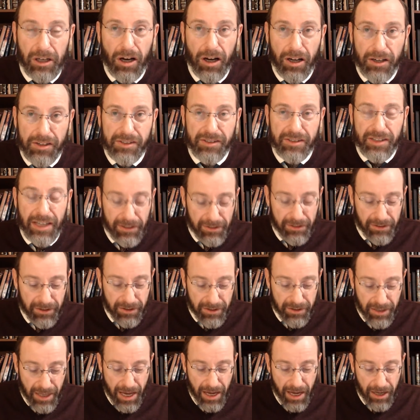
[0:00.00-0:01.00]
they did
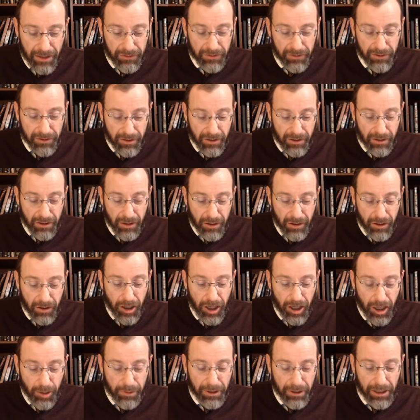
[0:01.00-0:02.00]
that,
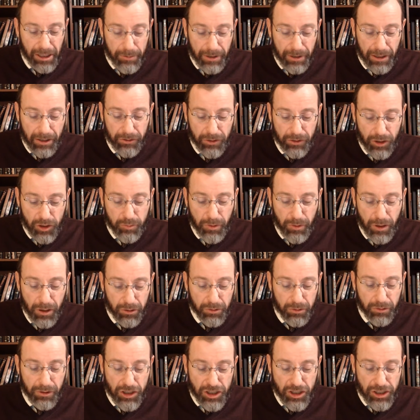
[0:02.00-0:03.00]
Amalem HaKadosh Baruch
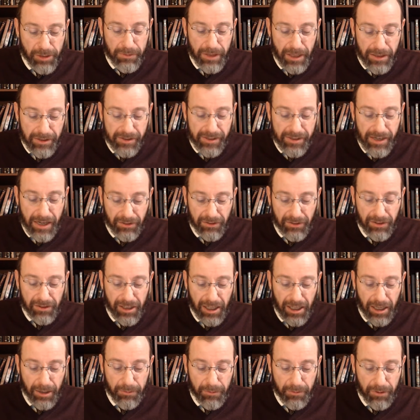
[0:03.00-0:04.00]
Hu, Hashem then said to
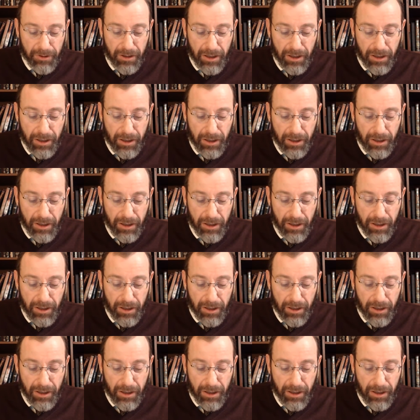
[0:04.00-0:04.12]
them,